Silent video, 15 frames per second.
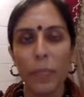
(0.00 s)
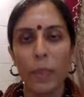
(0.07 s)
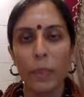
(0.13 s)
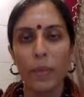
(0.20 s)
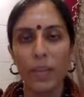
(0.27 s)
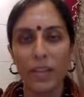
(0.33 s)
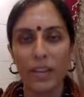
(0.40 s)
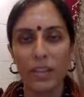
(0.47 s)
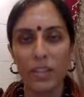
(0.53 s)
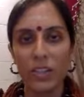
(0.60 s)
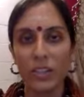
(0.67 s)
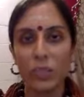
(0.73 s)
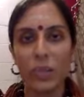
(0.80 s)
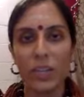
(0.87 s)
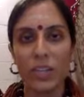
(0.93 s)
But actually,
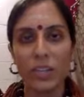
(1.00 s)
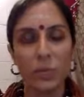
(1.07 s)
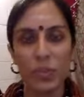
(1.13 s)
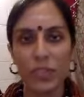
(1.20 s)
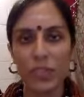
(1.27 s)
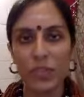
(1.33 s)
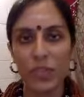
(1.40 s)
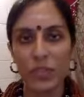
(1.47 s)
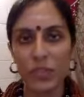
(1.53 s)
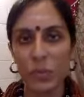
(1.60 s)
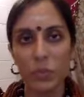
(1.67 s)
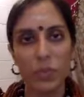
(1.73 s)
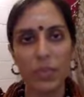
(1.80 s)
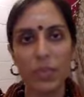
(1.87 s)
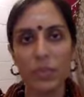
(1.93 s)
my experience after
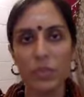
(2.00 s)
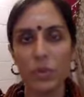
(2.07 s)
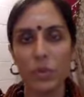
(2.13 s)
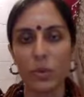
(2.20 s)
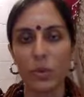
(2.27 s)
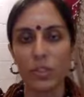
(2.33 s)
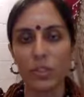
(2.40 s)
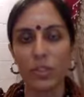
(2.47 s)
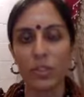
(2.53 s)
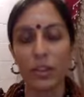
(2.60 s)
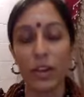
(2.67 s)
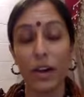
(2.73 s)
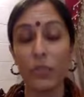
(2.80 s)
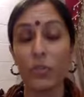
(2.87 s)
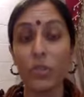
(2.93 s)
meeting Swamiji,
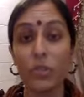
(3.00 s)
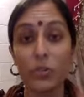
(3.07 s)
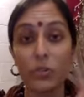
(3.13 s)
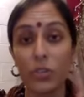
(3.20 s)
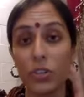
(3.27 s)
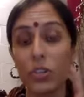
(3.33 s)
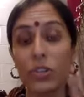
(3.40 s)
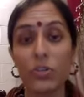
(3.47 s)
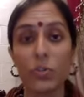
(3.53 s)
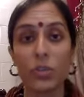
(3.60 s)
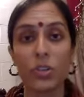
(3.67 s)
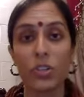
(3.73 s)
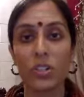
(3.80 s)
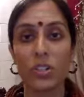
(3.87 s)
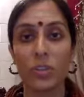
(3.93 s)
after the first
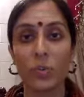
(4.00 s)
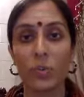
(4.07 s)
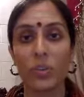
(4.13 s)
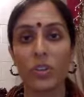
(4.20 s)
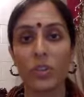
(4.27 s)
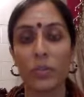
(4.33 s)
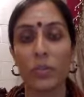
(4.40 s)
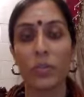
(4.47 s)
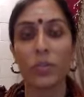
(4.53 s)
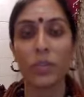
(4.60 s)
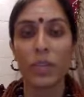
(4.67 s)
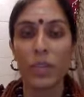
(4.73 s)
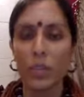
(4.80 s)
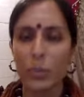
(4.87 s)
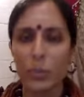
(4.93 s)
workshop with him,
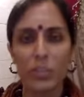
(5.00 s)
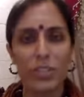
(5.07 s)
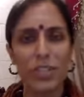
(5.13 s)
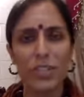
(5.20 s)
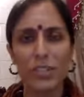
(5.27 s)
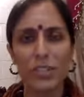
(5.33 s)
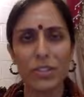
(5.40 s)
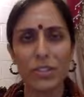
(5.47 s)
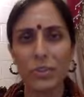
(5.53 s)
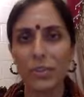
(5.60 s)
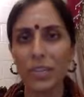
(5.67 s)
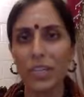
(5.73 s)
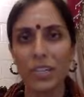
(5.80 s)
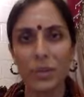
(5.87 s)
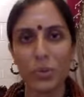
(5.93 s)
it was just a
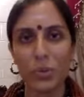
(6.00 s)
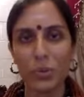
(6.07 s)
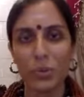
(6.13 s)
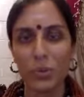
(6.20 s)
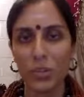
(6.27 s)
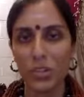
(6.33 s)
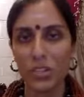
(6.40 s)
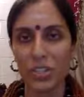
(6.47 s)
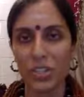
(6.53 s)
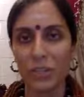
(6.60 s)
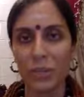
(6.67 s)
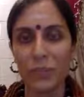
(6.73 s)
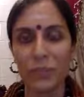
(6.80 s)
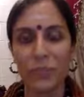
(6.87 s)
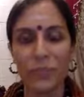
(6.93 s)
three-day
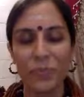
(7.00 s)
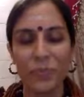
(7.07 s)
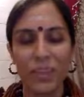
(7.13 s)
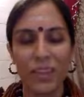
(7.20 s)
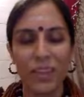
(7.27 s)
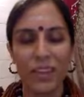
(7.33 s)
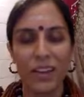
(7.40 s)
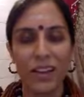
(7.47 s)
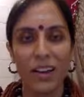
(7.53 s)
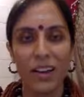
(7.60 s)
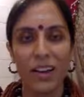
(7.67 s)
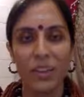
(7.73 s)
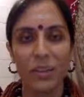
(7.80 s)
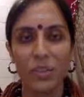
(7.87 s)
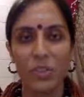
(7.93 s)
workshop,
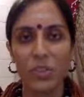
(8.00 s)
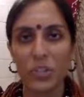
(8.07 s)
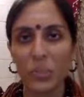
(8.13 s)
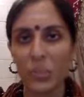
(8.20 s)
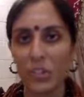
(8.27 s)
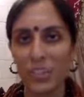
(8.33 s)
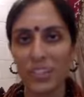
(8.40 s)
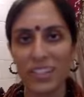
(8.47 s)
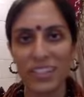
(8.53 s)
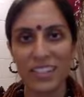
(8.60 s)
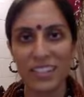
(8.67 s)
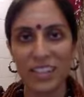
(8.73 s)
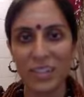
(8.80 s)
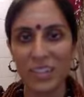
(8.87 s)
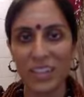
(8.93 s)
which took place
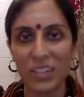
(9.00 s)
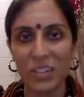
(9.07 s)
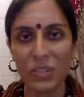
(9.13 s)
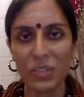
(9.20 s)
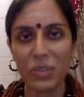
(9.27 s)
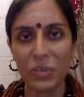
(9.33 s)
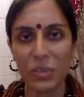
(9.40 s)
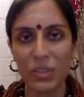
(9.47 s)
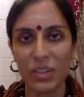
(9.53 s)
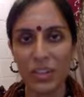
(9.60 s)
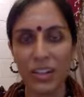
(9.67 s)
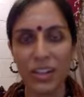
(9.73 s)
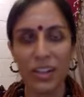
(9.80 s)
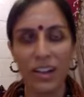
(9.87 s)
in Orlando, Florida.